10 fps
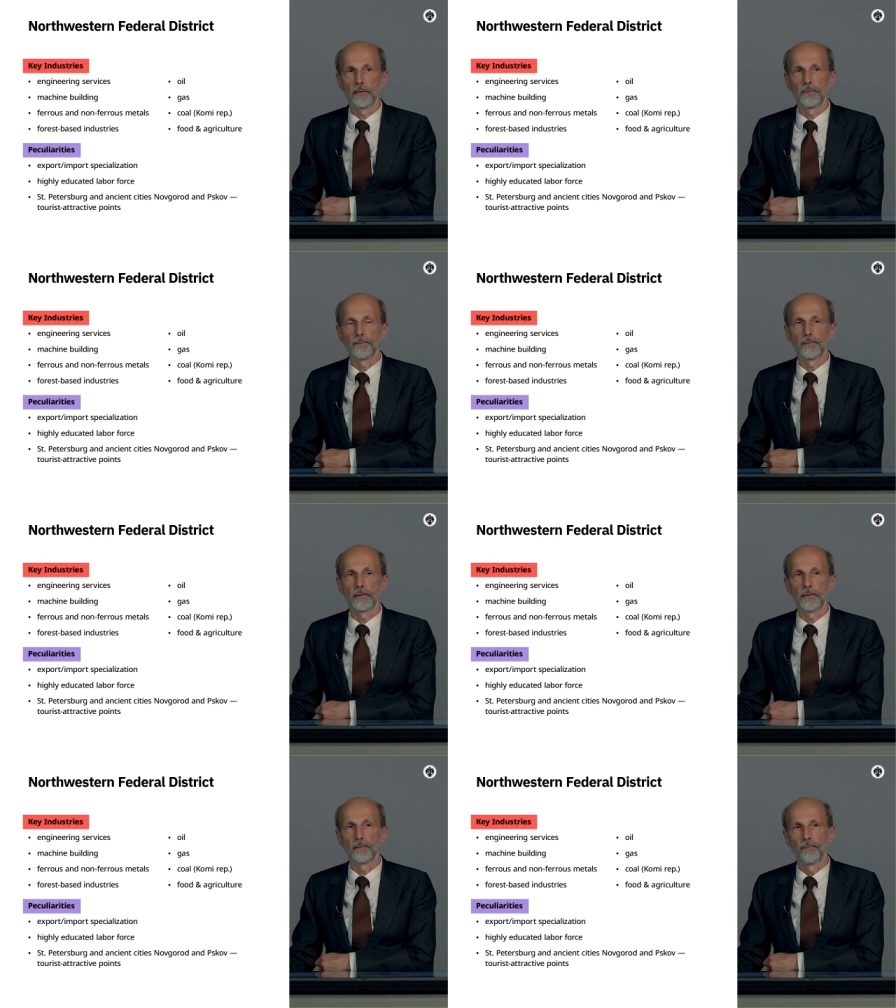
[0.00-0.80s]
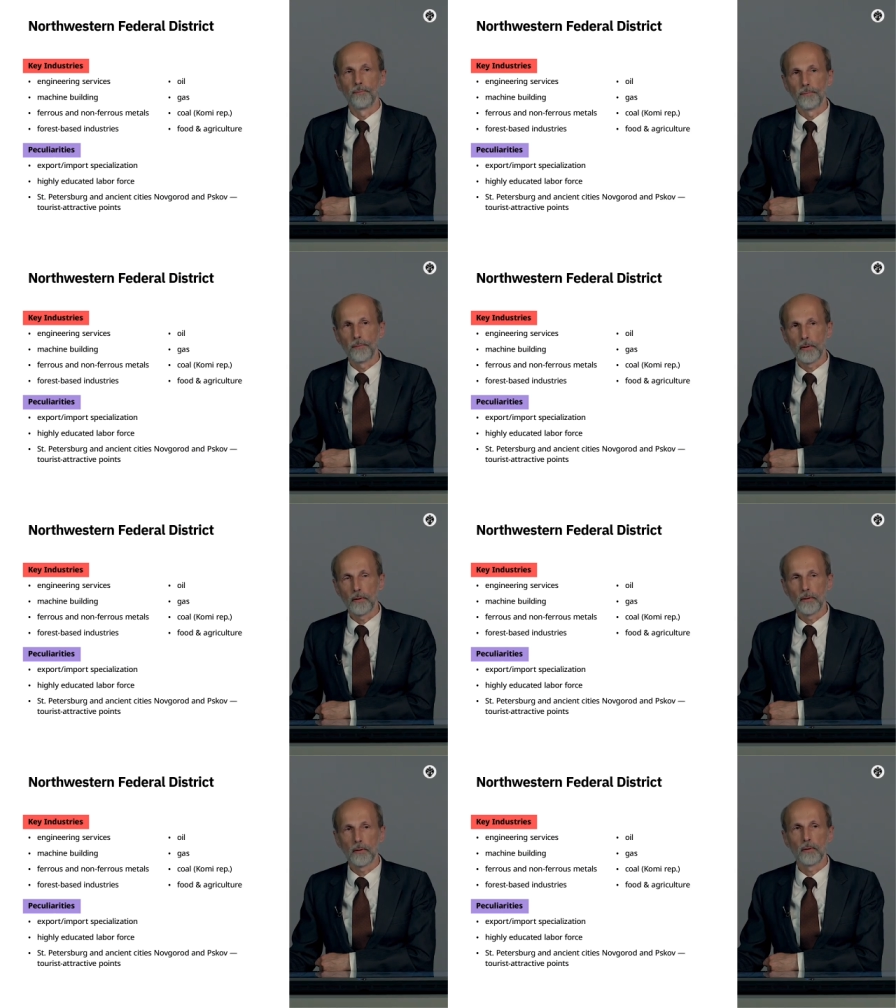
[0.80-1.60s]
of uh,
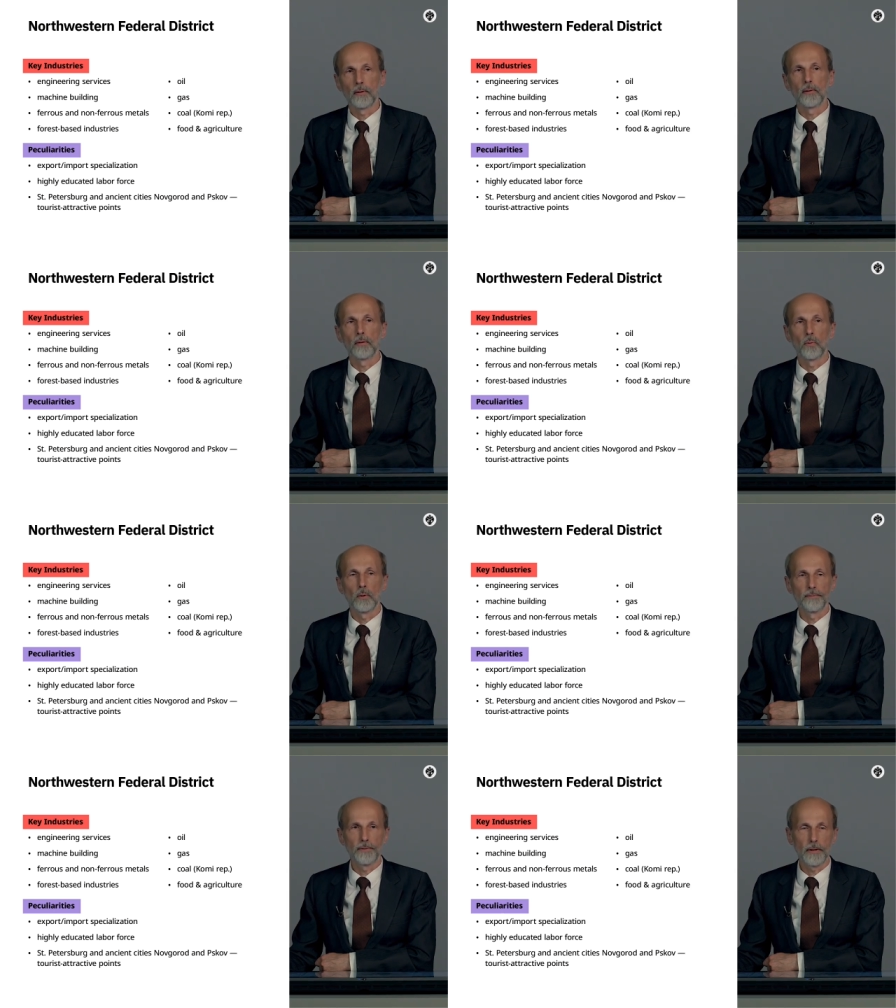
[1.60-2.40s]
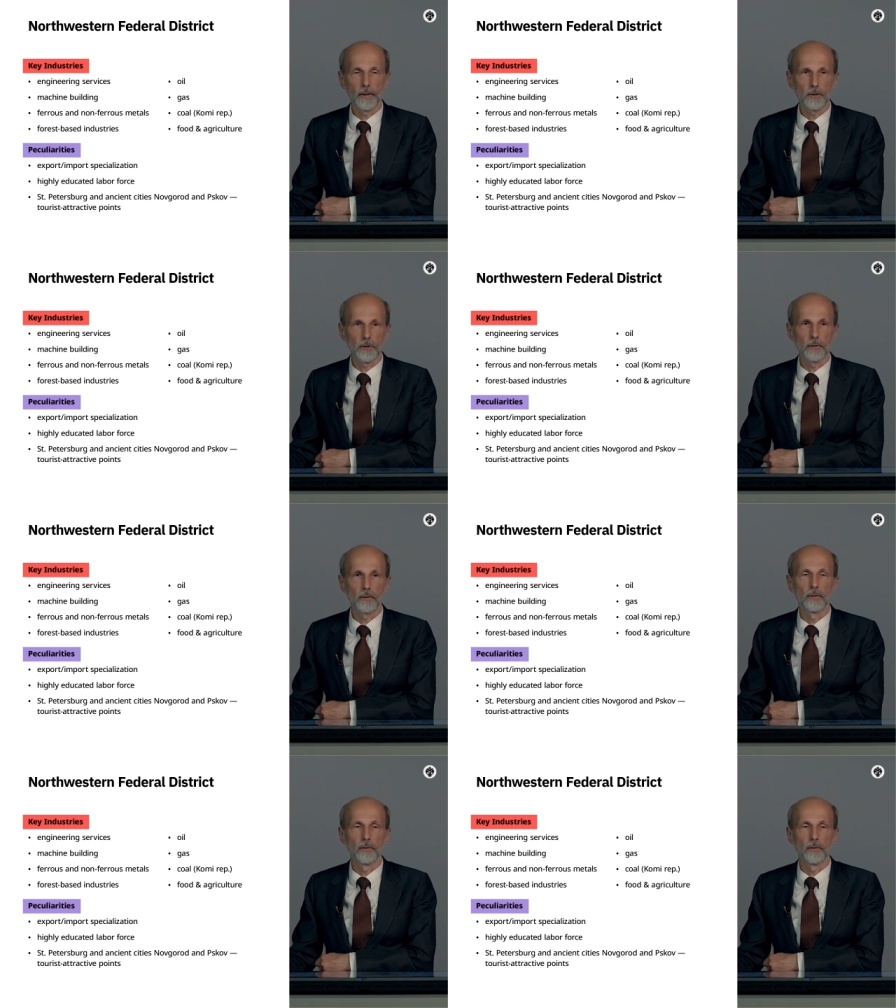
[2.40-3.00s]
qualification